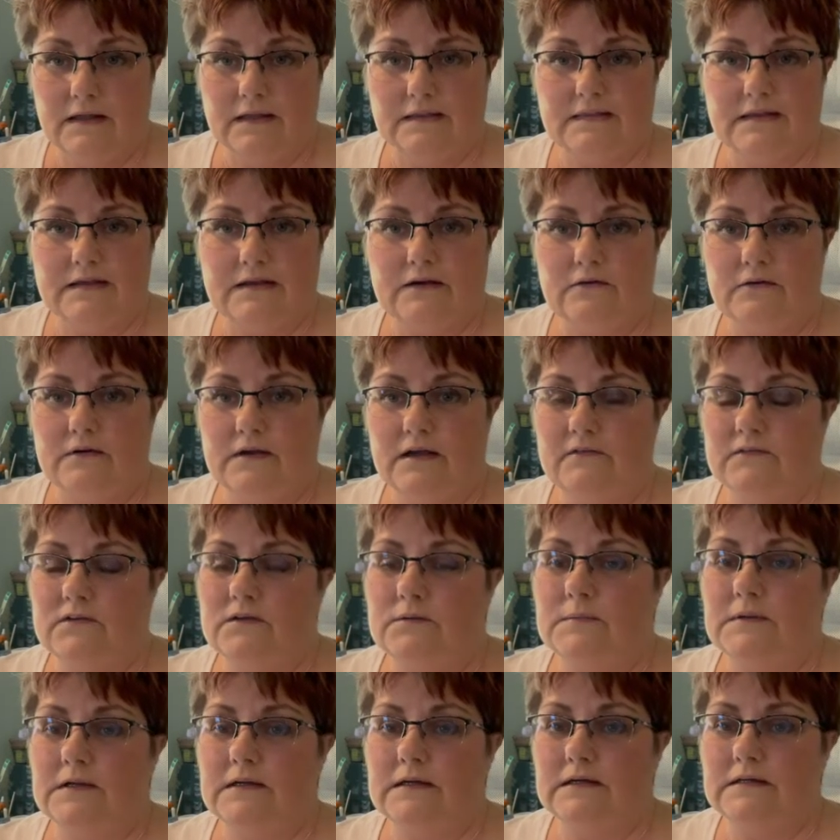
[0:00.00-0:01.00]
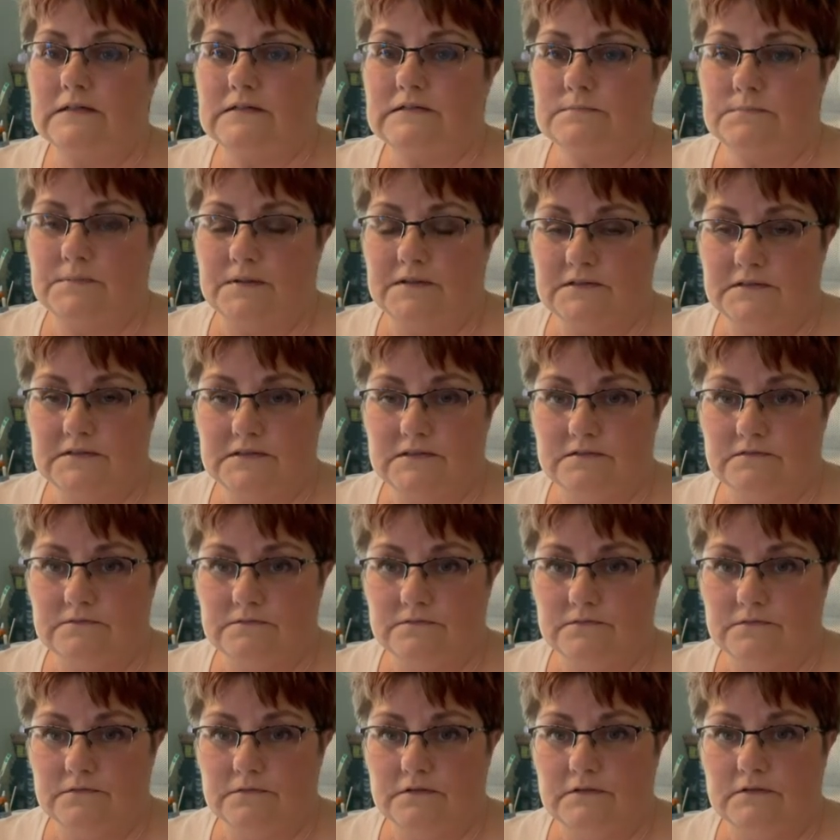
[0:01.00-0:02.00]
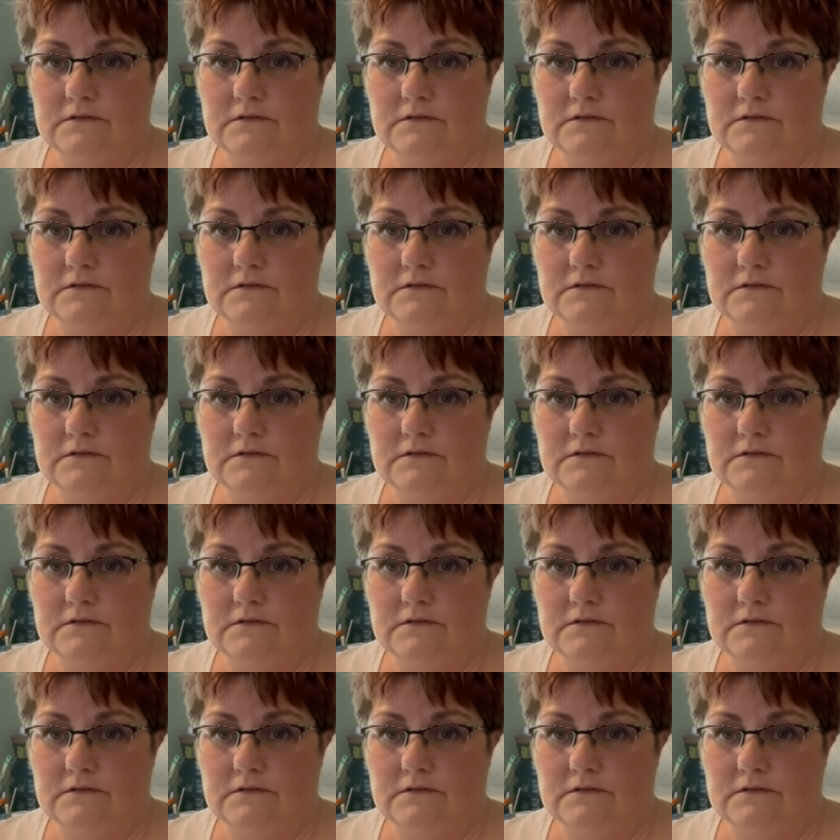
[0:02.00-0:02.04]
They don't have to be expensive,